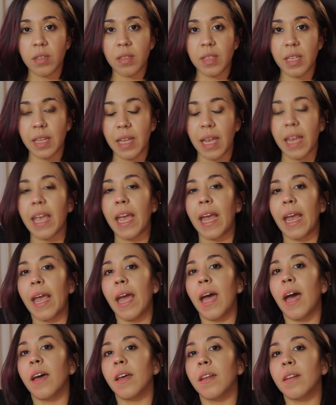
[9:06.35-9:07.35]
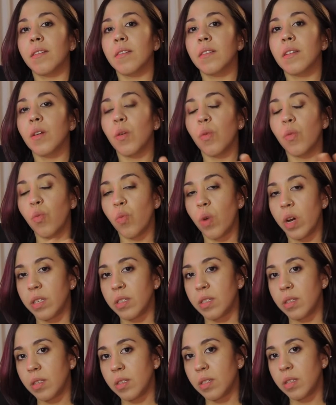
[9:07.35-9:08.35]
that they can get
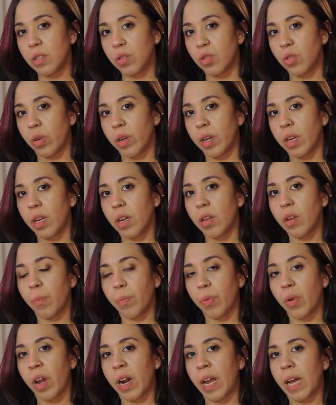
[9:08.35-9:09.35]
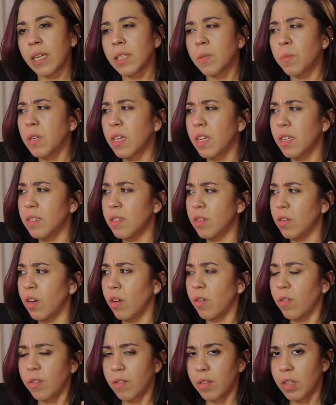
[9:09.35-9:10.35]
once they join your product because you
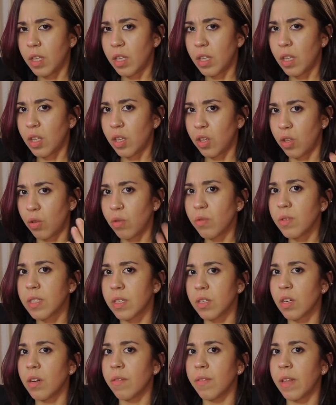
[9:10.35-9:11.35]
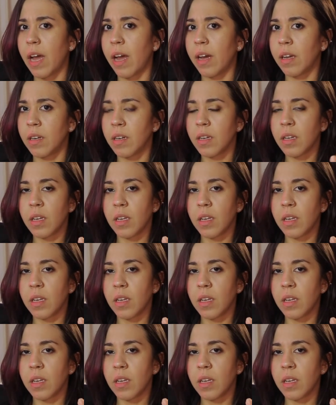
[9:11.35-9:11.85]
know you deserve that.